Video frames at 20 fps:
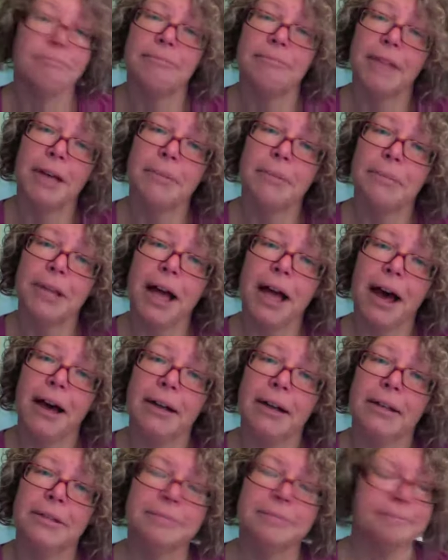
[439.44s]
And so
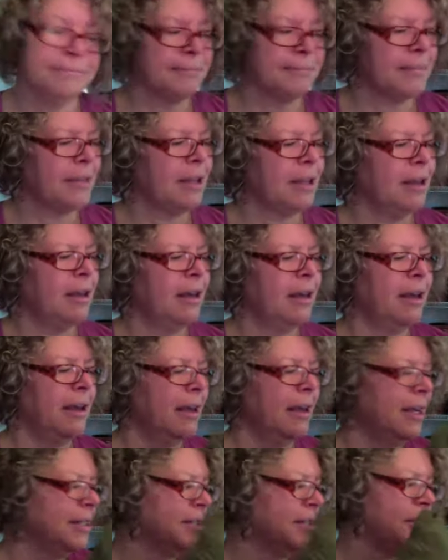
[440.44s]
I can't wait to wear it.
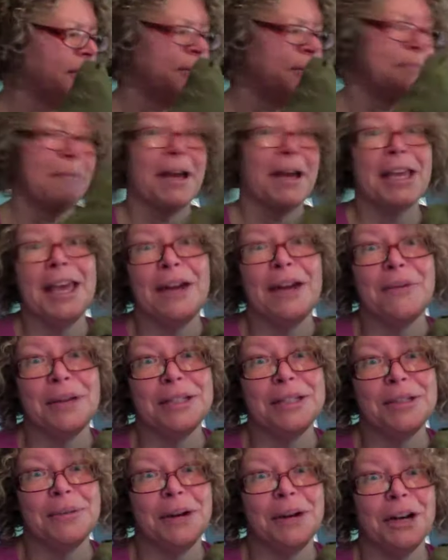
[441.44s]
It's too hot to
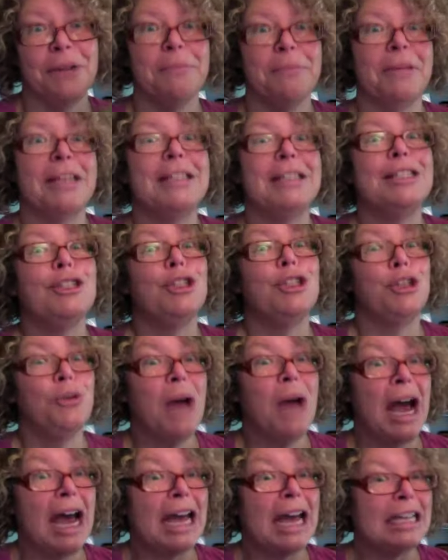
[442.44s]
put it on today,
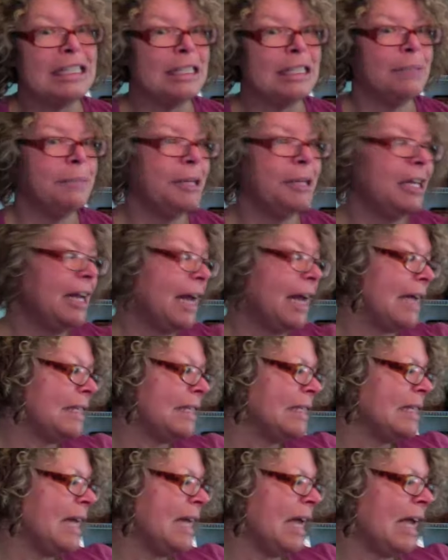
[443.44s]
but
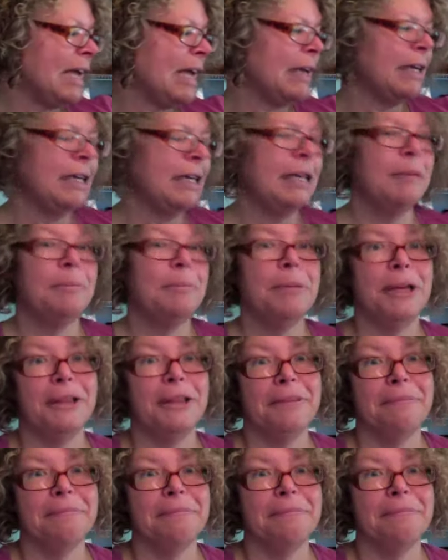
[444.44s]
there you go.